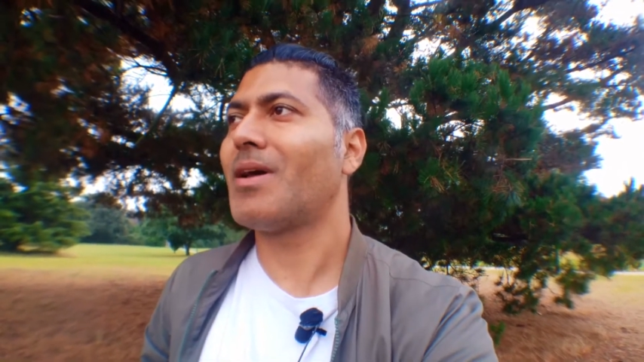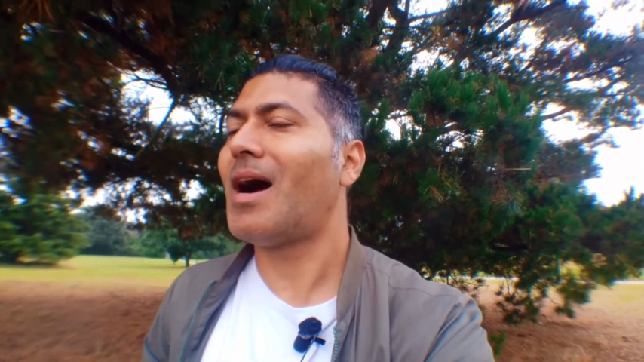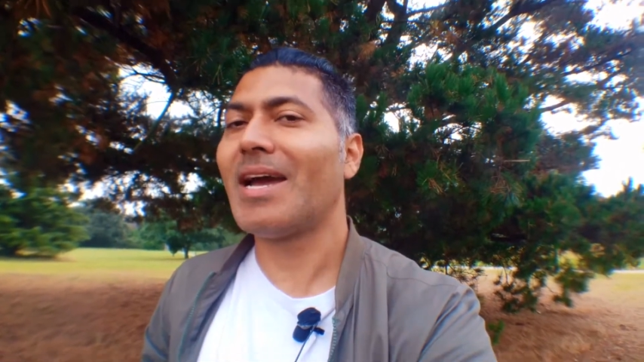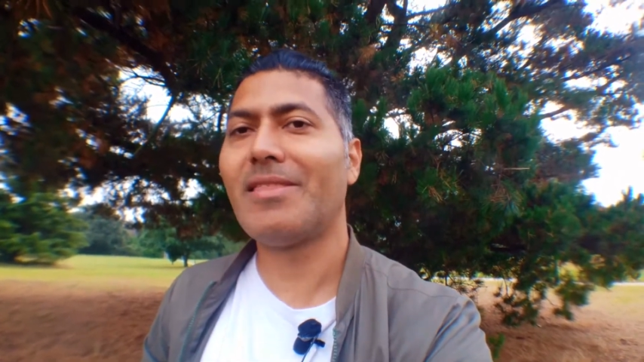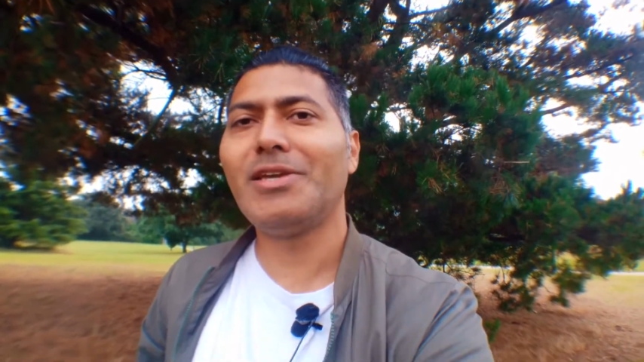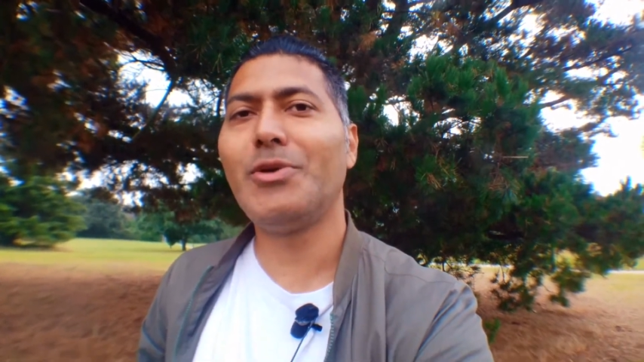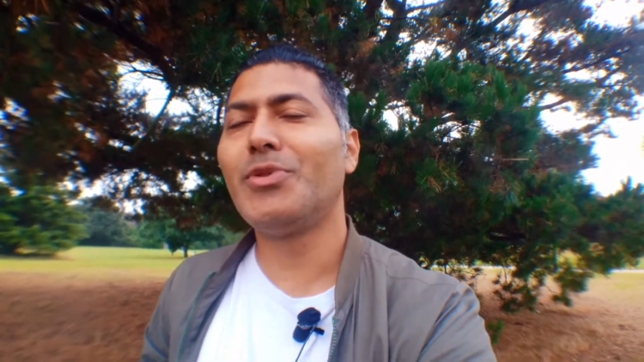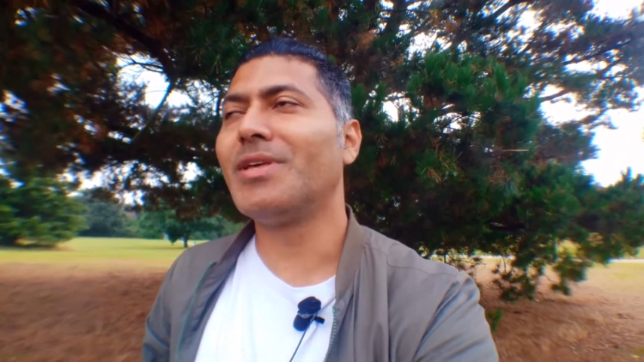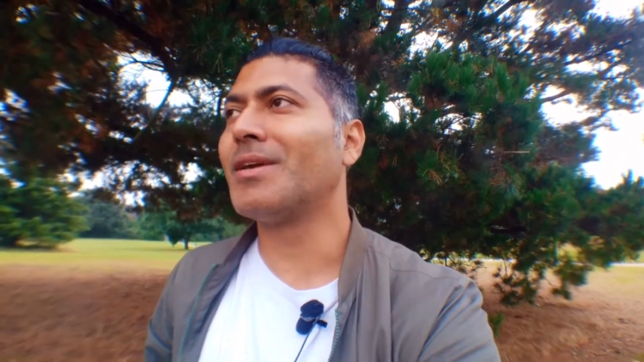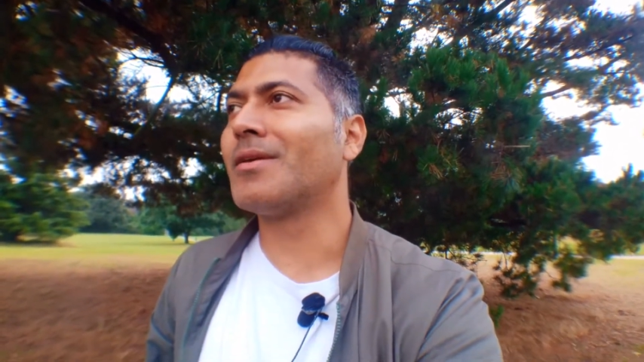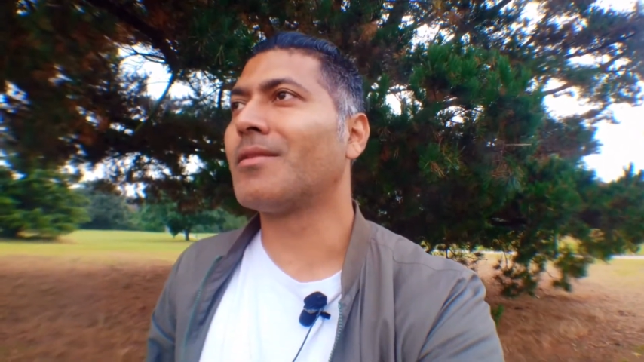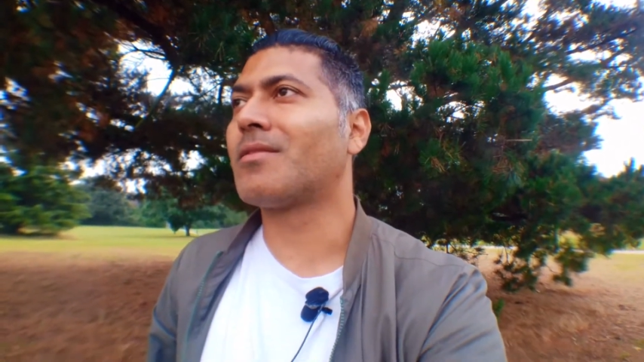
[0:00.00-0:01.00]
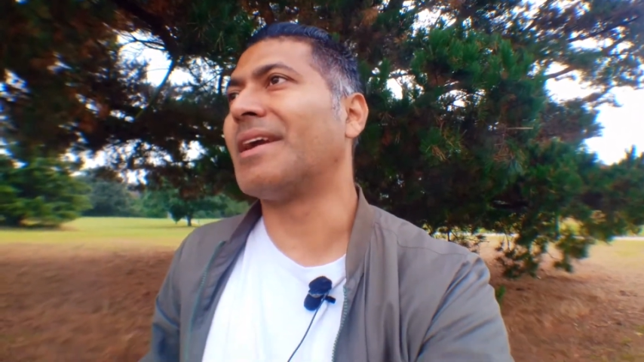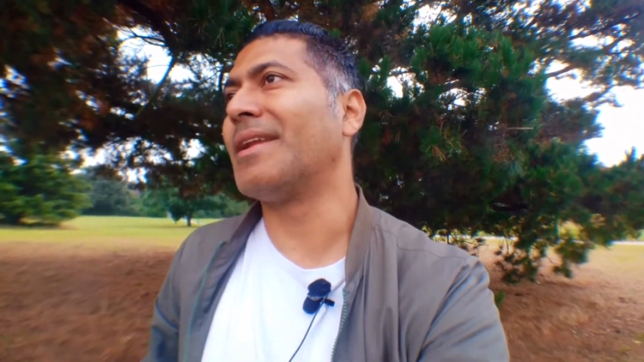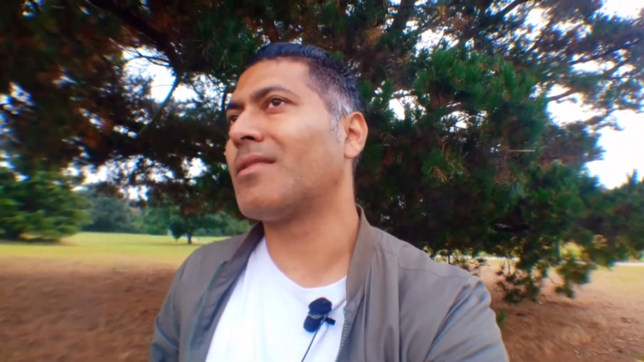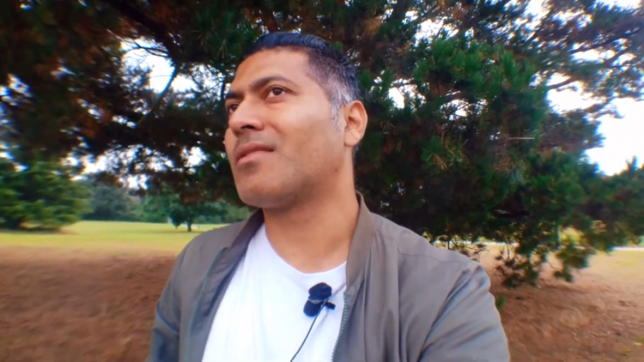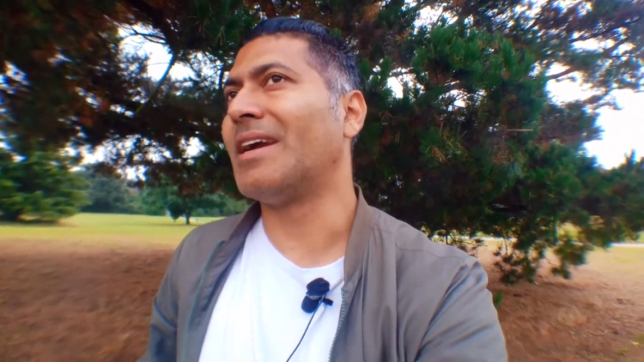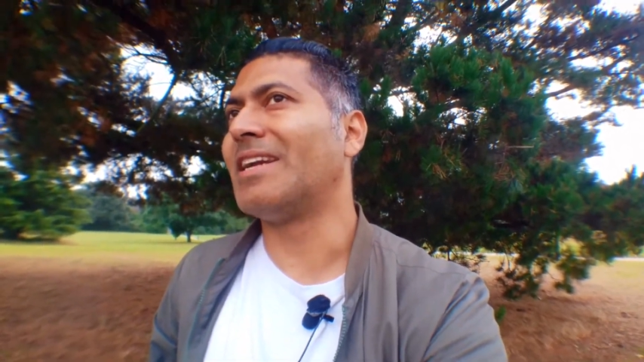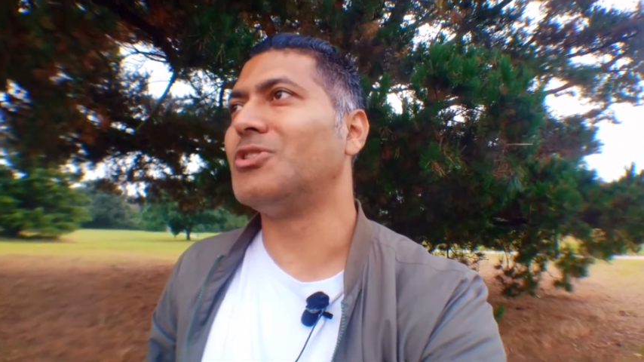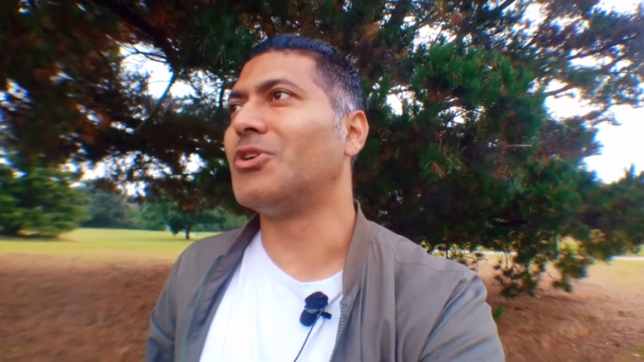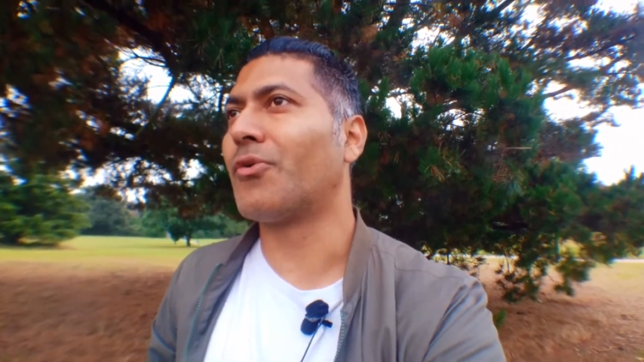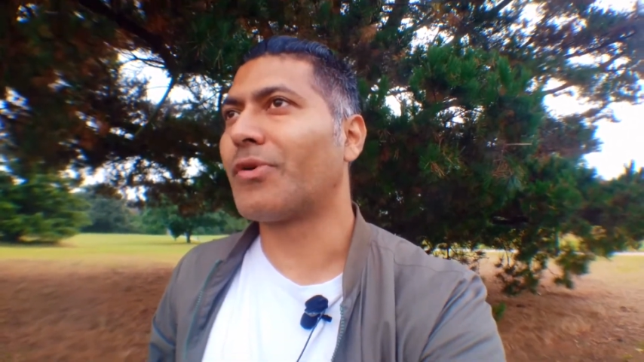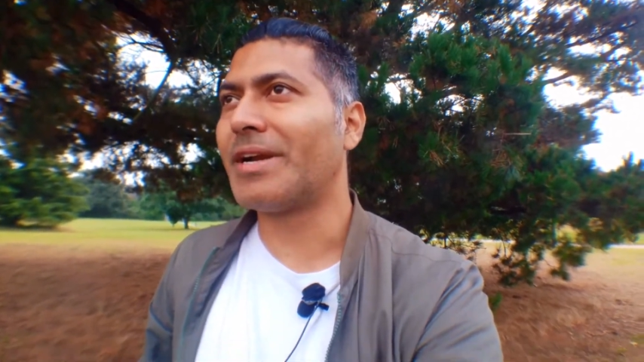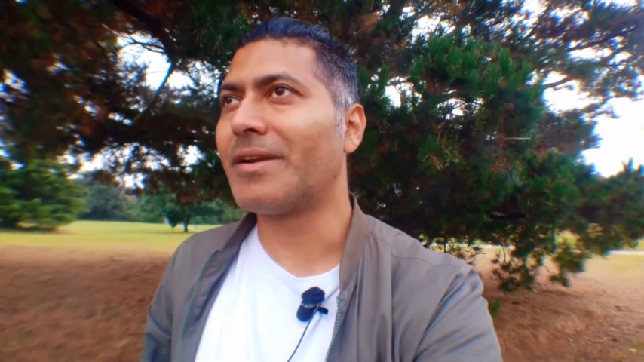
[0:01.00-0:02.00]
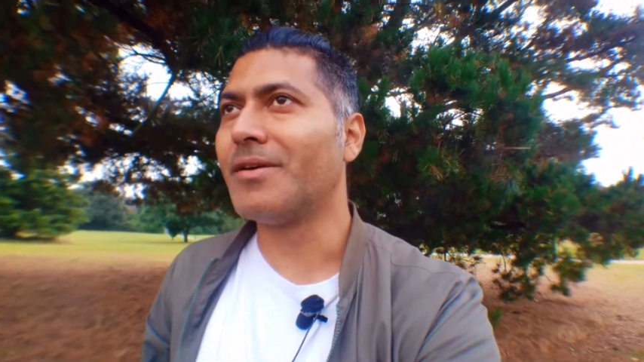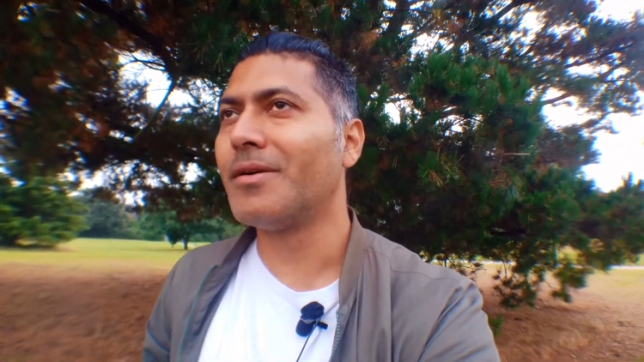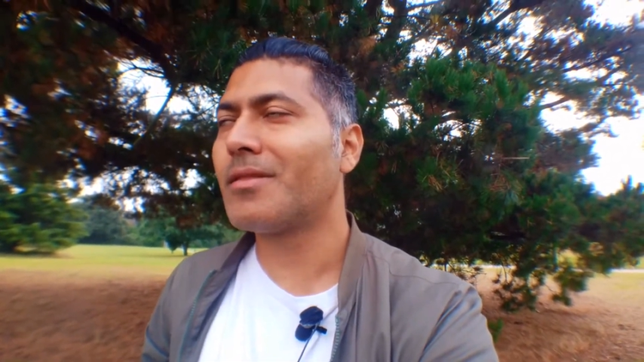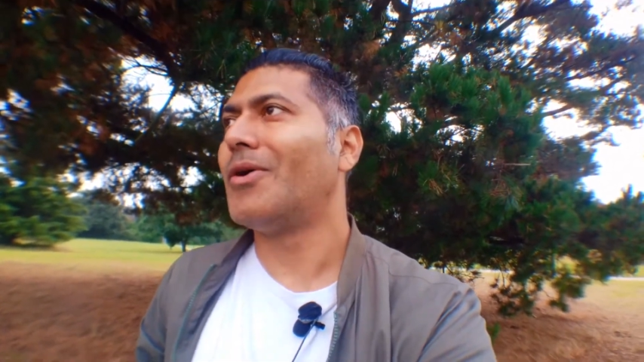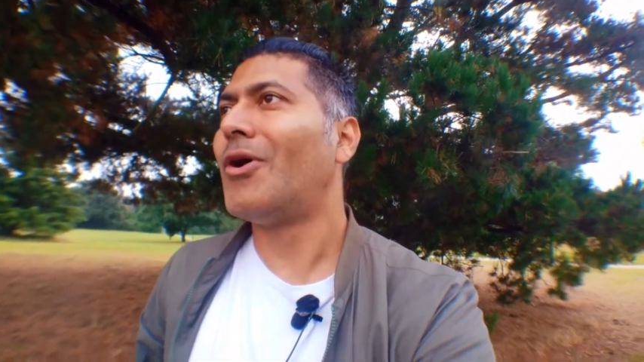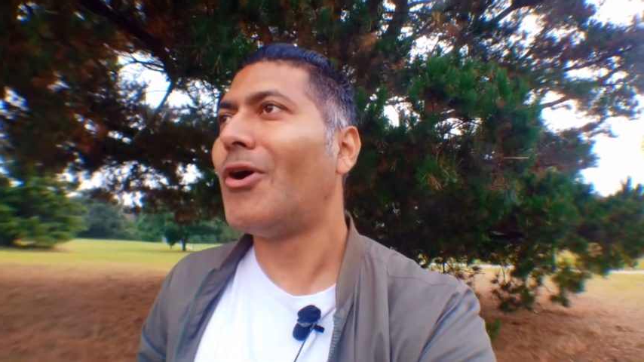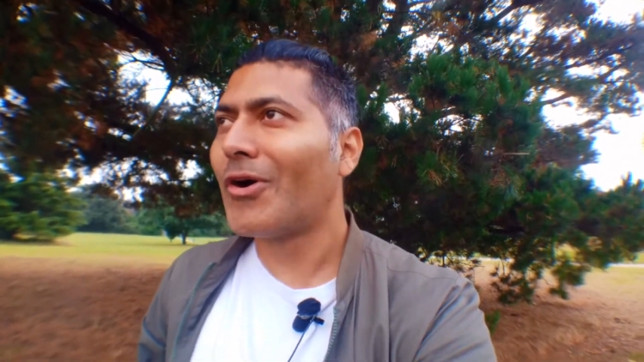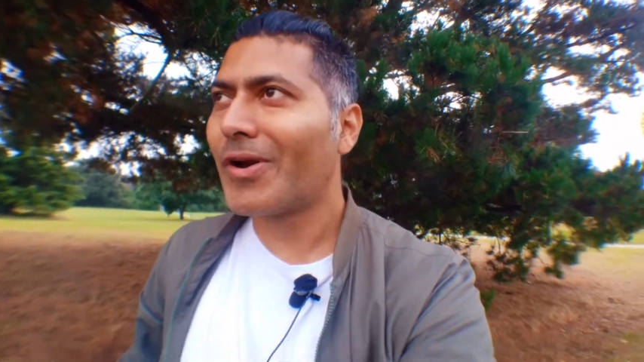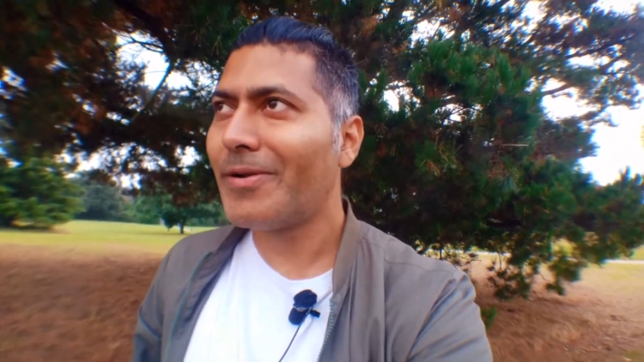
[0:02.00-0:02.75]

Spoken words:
either using static site generators or